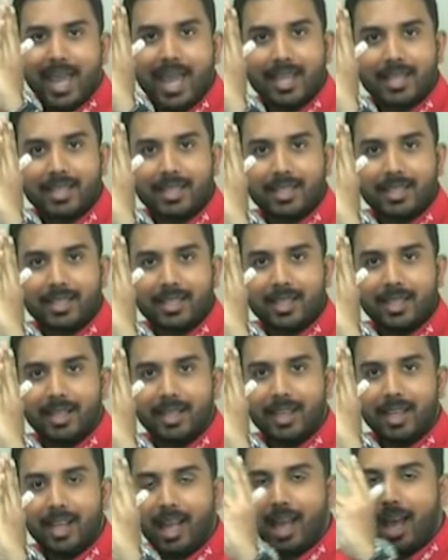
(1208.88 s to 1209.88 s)
days,
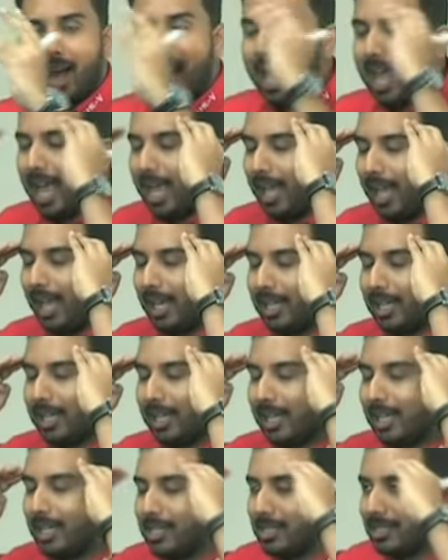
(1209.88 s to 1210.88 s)
I had a
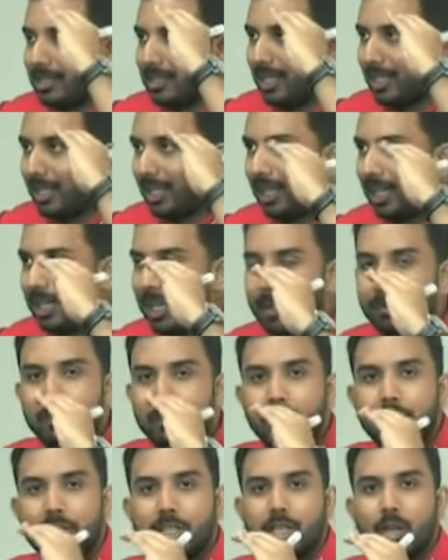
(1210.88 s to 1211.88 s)
crystal clear
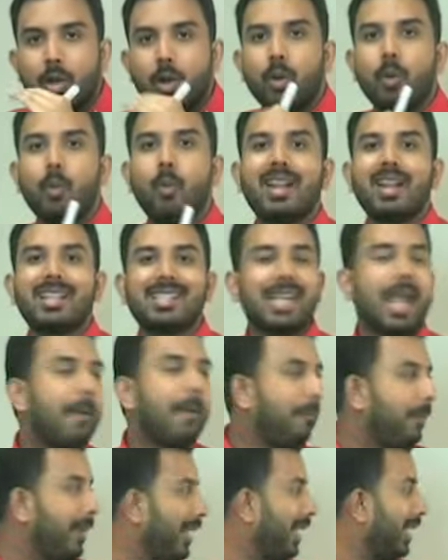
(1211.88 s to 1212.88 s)
picture on what's
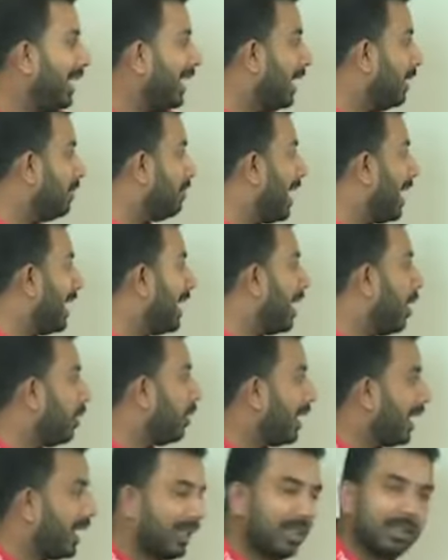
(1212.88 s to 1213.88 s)
happening in my
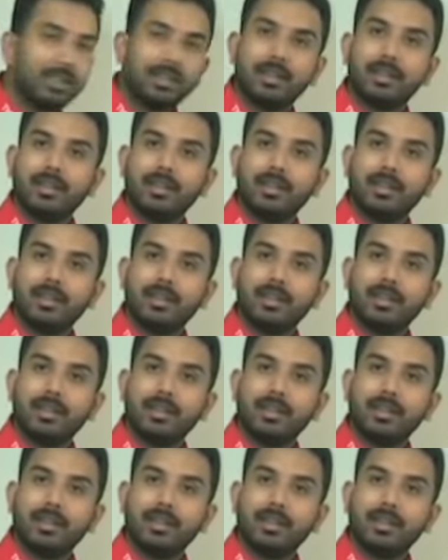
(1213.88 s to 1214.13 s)
downline.